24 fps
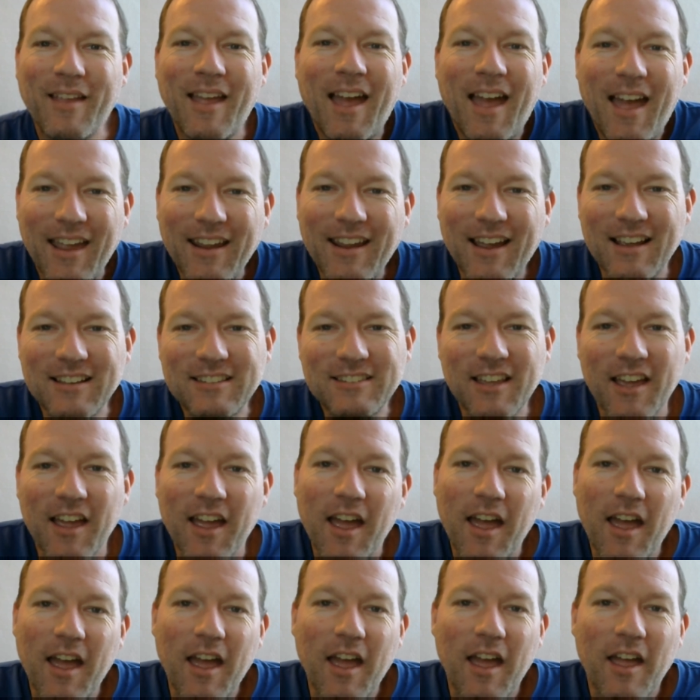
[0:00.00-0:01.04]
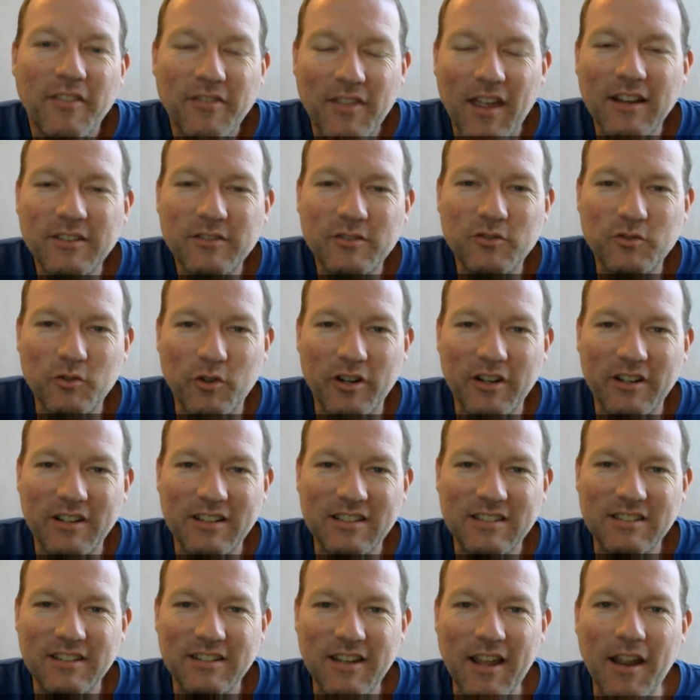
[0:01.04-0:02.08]
Hey guys, thanks for joining
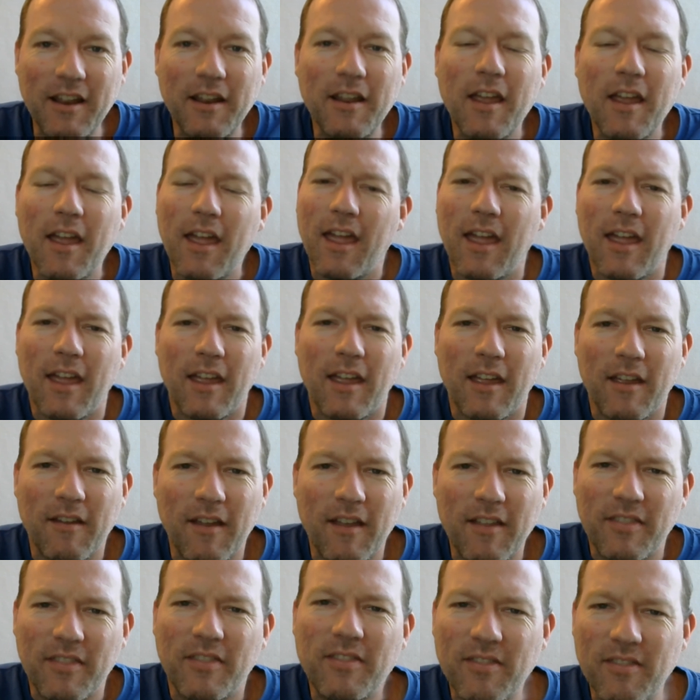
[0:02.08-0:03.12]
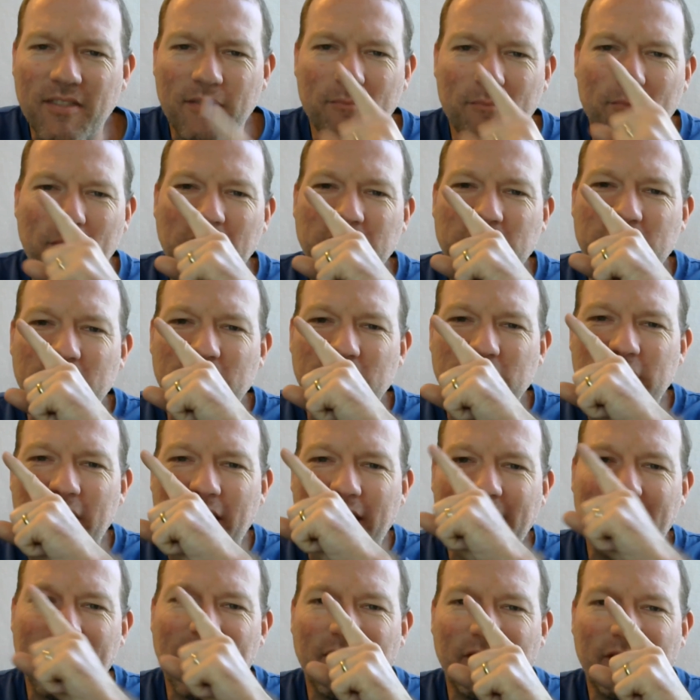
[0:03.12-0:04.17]
us today. Make sure you're
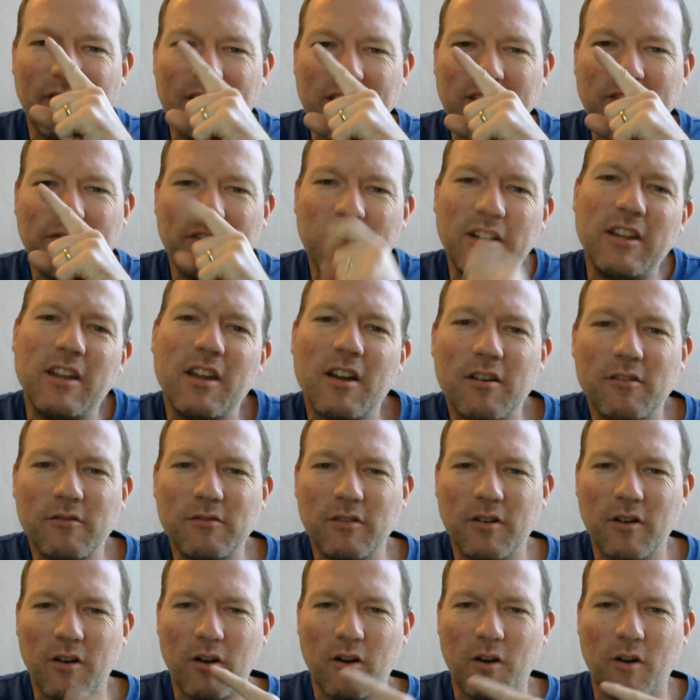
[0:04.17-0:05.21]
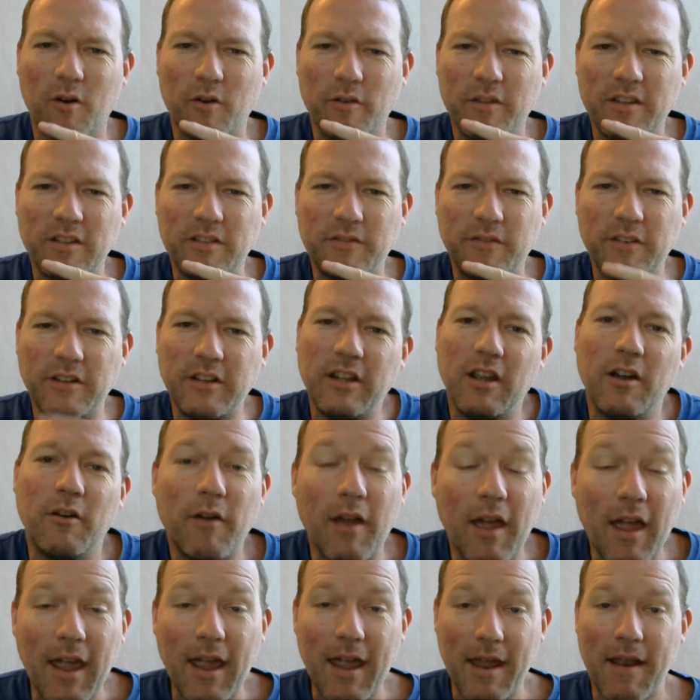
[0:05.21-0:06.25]
checking out this video or this video.
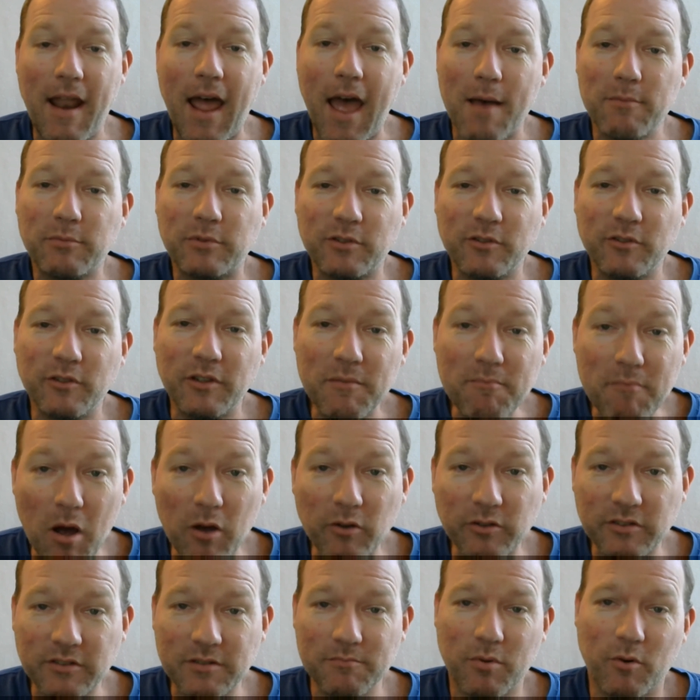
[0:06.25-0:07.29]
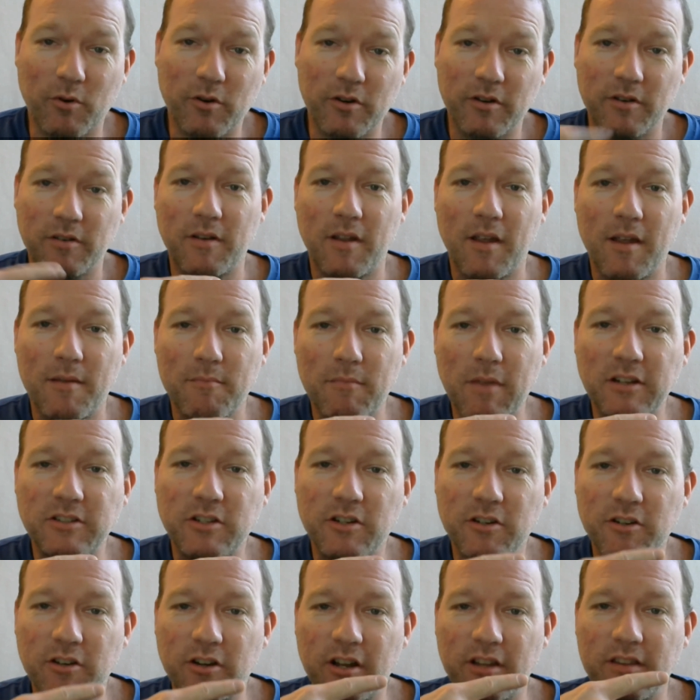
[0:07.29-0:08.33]
And absolutely most important, make
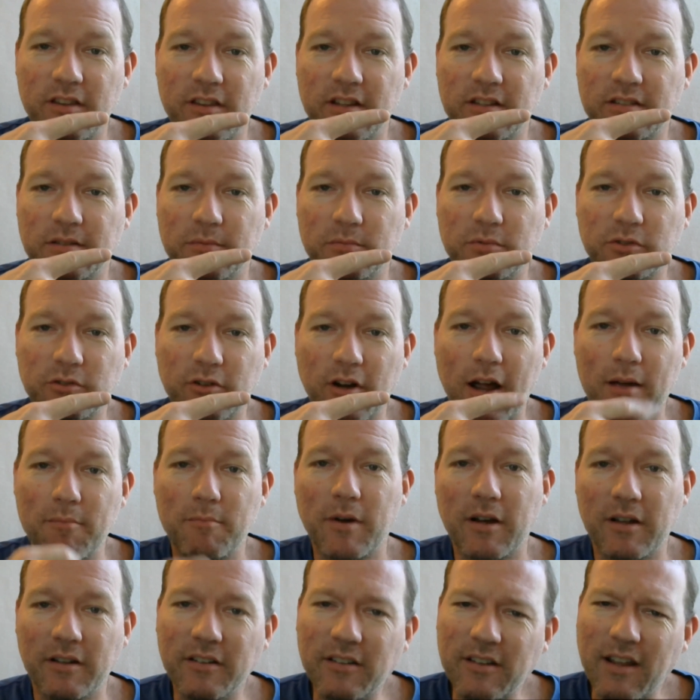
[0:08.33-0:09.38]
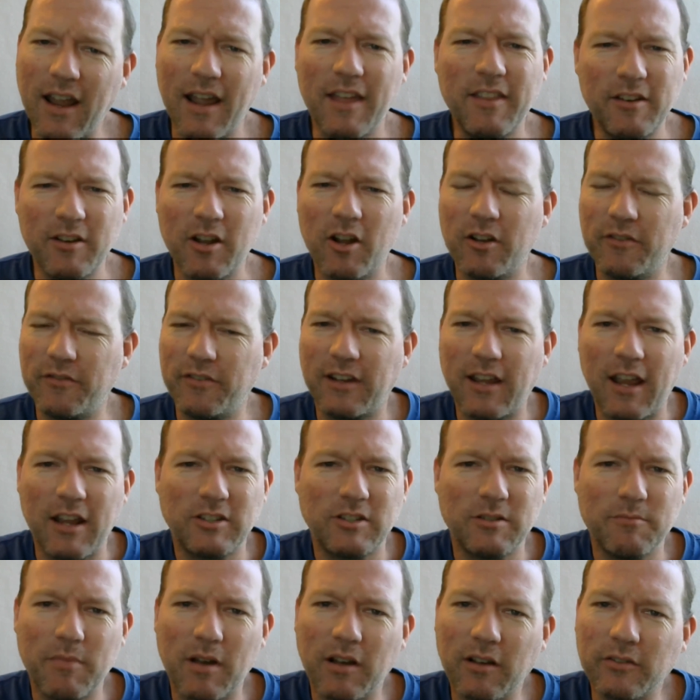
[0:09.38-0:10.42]
sure you're hitting the subscribe button and the
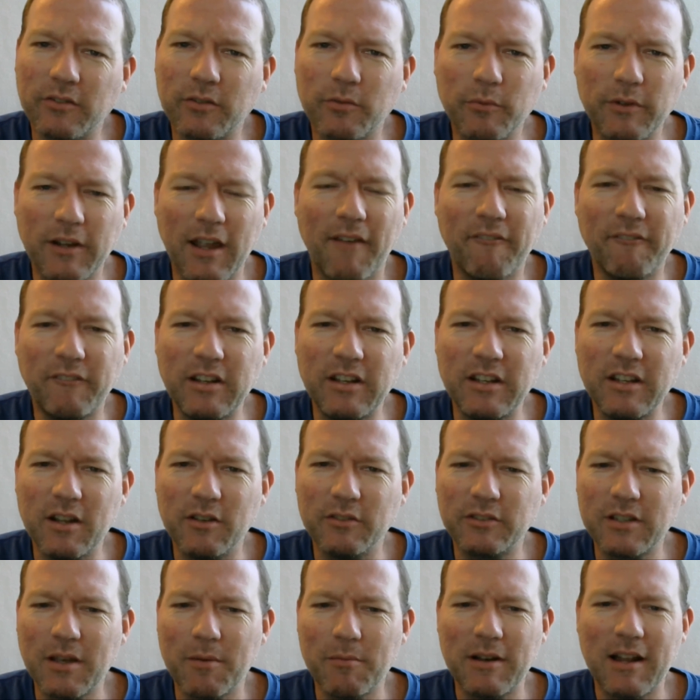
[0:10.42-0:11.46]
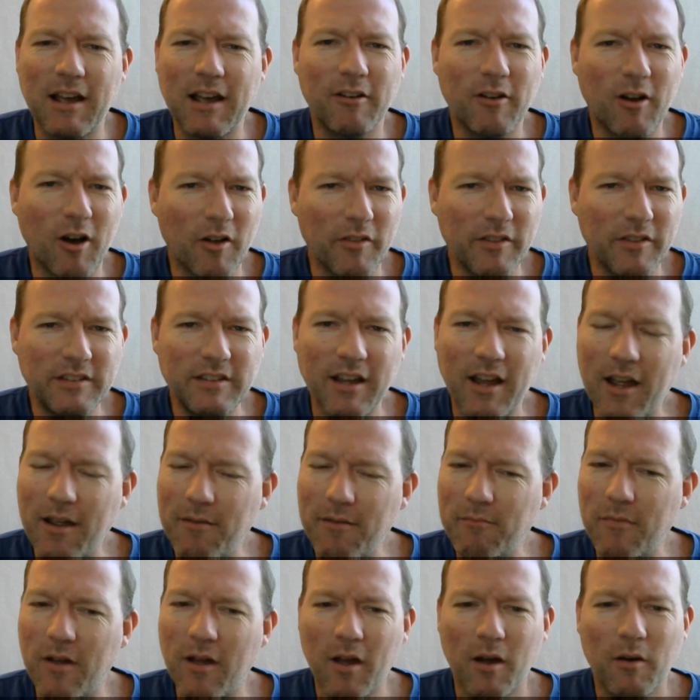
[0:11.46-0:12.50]
notification bells. We got videos coming out all the
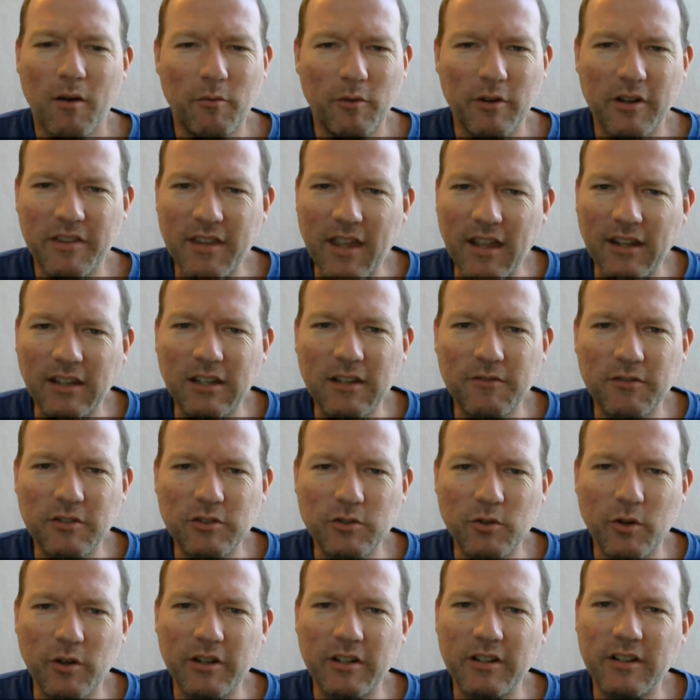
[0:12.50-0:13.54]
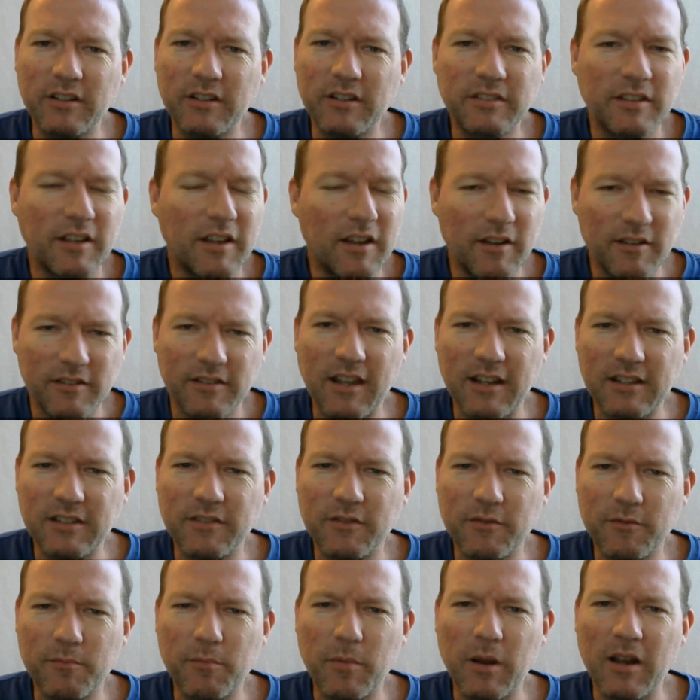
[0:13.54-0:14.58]
time. I want to thank you for joining us. Thanks for
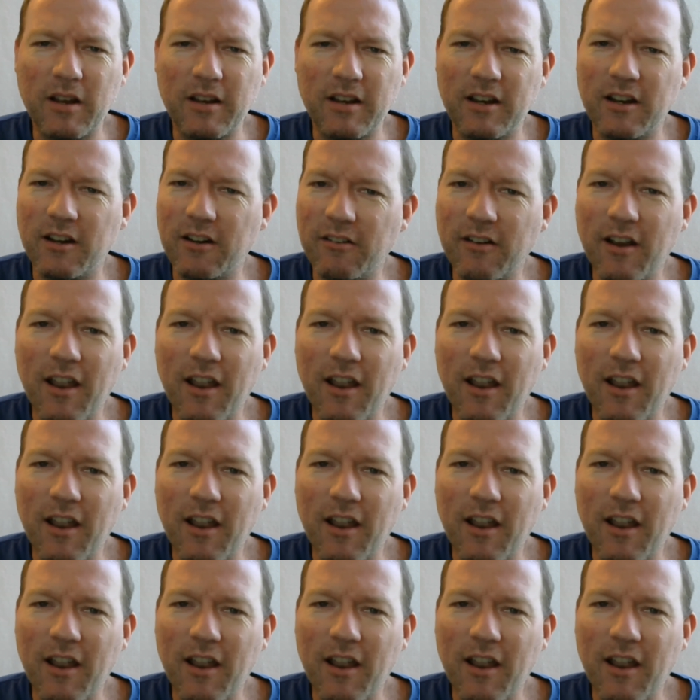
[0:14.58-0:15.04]
being here.